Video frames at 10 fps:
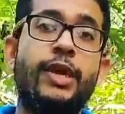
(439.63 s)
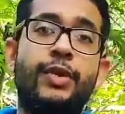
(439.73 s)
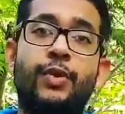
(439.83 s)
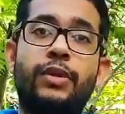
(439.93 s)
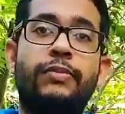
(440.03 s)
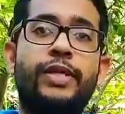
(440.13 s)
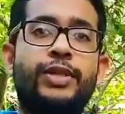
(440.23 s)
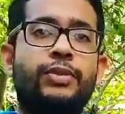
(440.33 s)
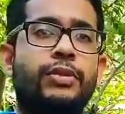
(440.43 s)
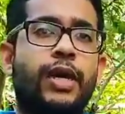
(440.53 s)
you want to make
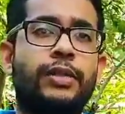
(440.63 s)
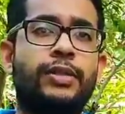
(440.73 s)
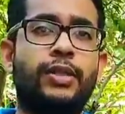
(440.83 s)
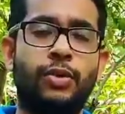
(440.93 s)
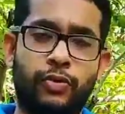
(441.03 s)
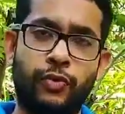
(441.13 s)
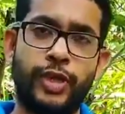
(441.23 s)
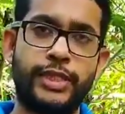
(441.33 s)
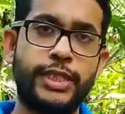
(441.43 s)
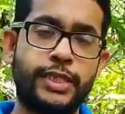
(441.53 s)
sure that your
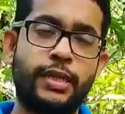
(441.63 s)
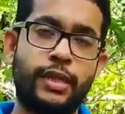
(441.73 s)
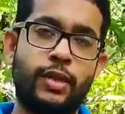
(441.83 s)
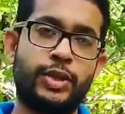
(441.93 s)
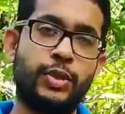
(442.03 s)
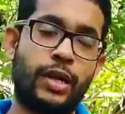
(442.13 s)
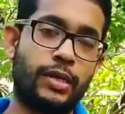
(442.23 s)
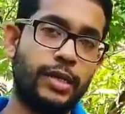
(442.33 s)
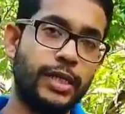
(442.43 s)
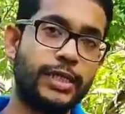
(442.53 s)
growing season allows you at
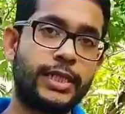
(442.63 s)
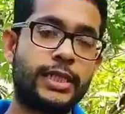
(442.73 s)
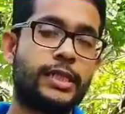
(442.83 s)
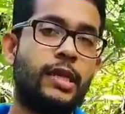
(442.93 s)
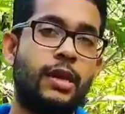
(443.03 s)
least